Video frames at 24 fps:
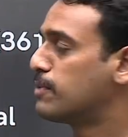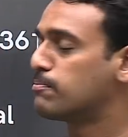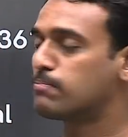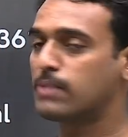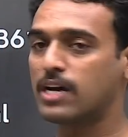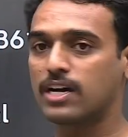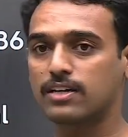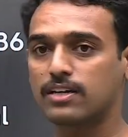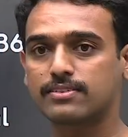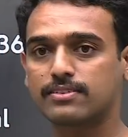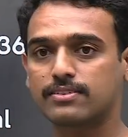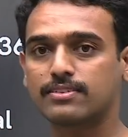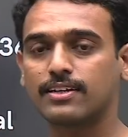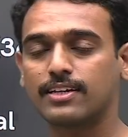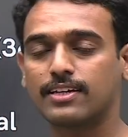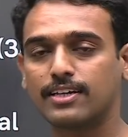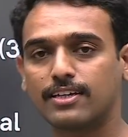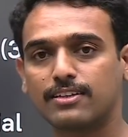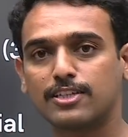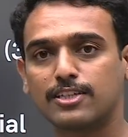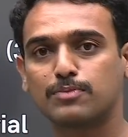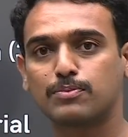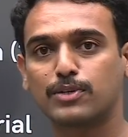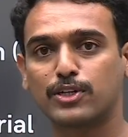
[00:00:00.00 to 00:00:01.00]
marks in
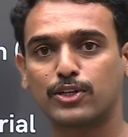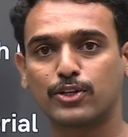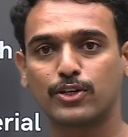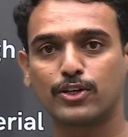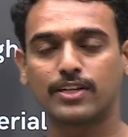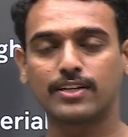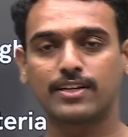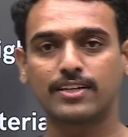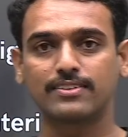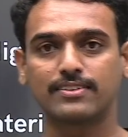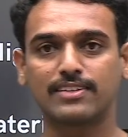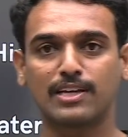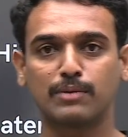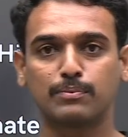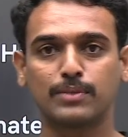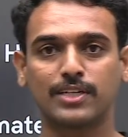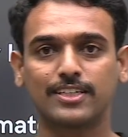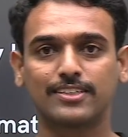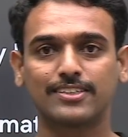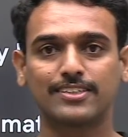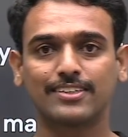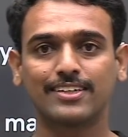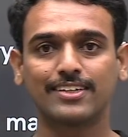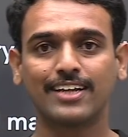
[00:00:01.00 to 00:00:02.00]
this particular
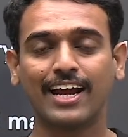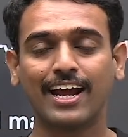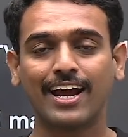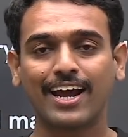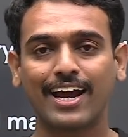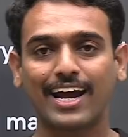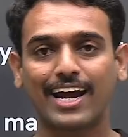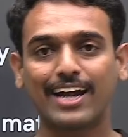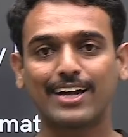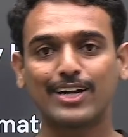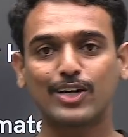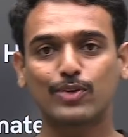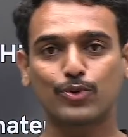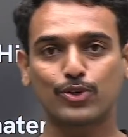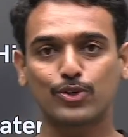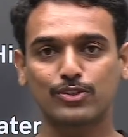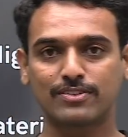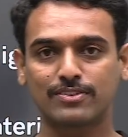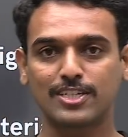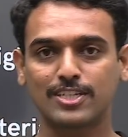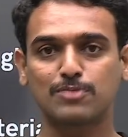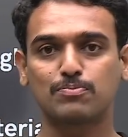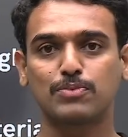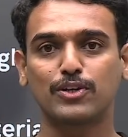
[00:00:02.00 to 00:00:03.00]
examination, and it was
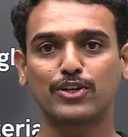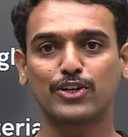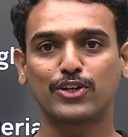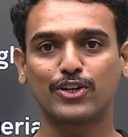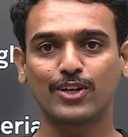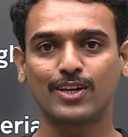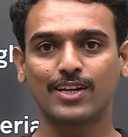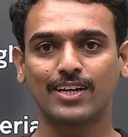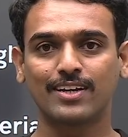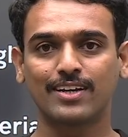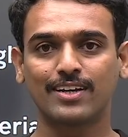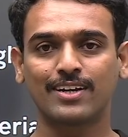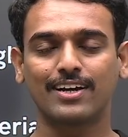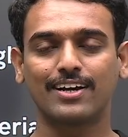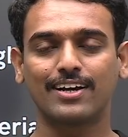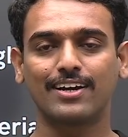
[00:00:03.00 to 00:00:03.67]
this particular